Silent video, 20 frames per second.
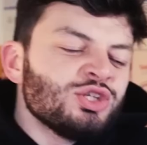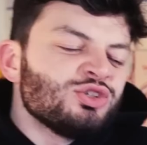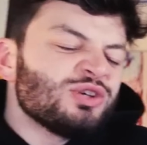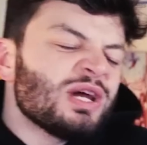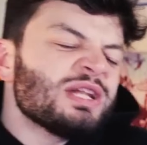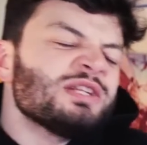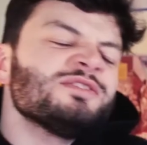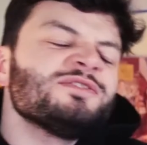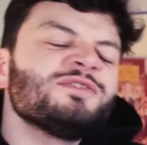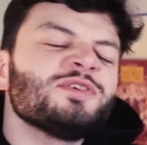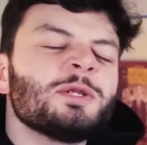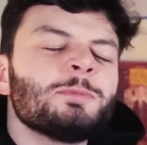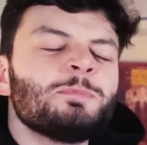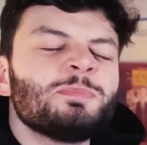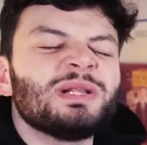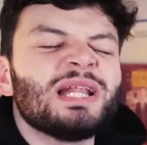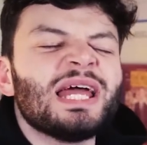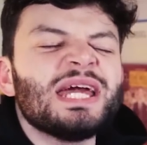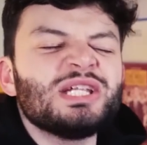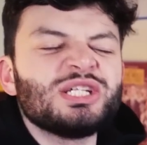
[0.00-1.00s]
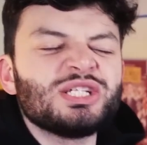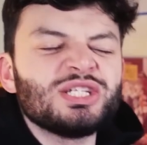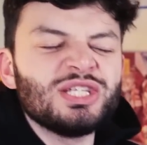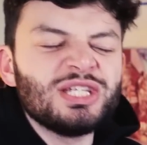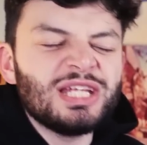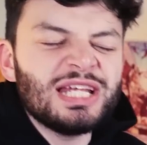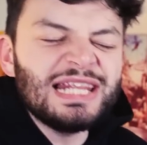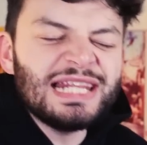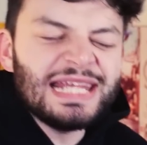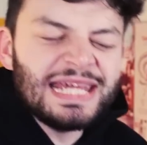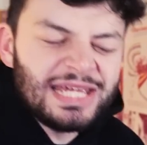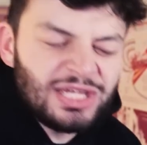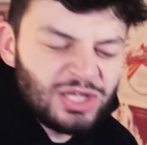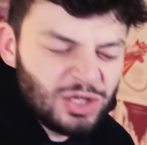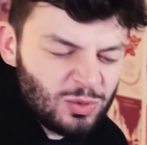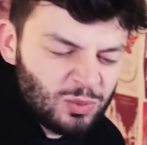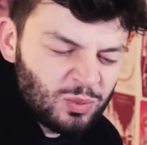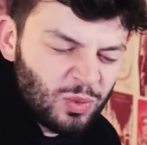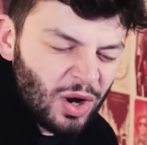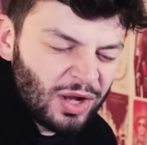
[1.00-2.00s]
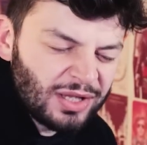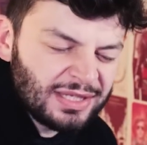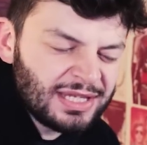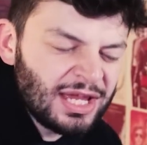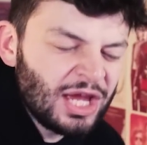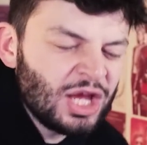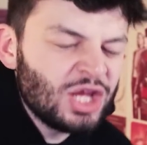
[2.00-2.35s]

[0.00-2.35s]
Dress for the place in the league you want,